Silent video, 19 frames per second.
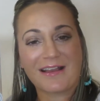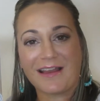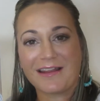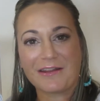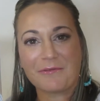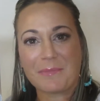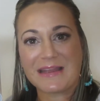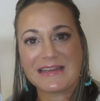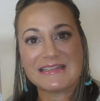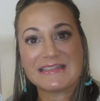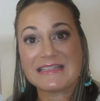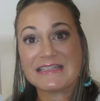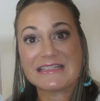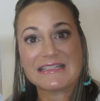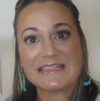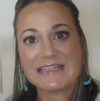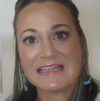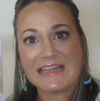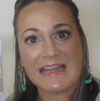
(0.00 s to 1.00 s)
kind of my
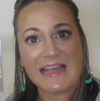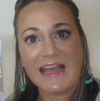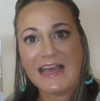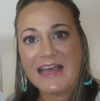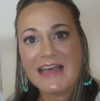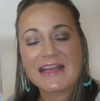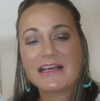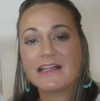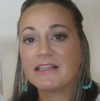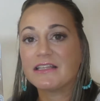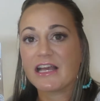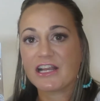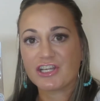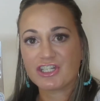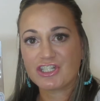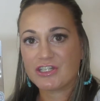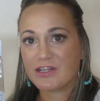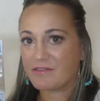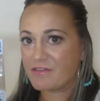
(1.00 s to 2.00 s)
Disney
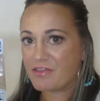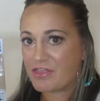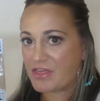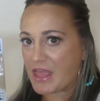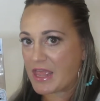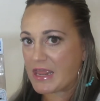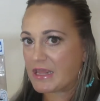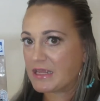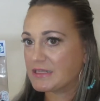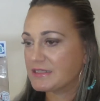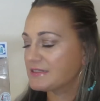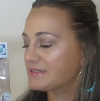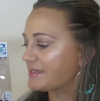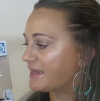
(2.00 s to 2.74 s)
collection of things.